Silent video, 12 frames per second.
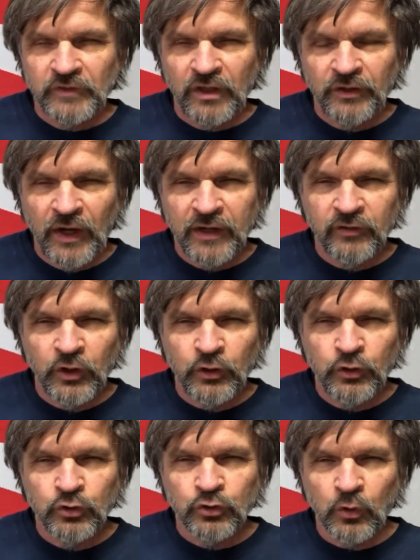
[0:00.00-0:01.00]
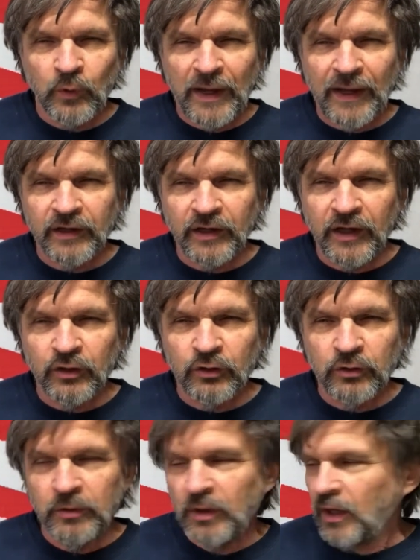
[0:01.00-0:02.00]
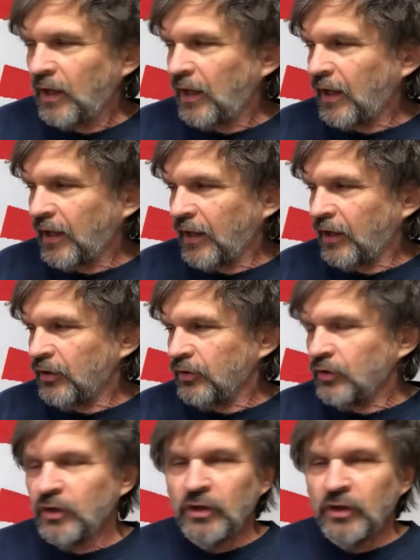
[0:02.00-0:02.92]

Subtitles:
a neutral racket angle. And